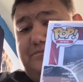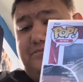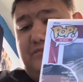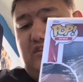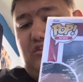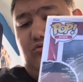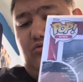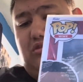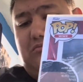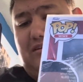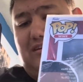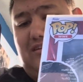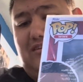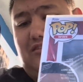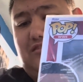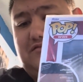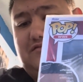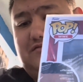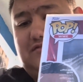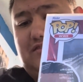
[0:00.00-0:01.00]
One of my
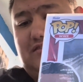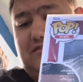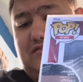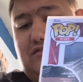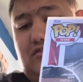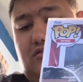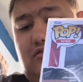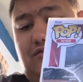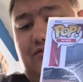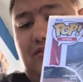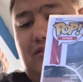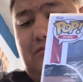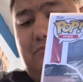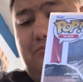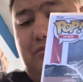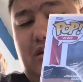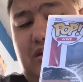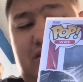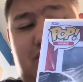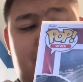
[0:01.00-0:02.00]
cousins and his girlfriend
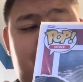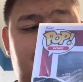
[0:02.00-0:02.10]
paid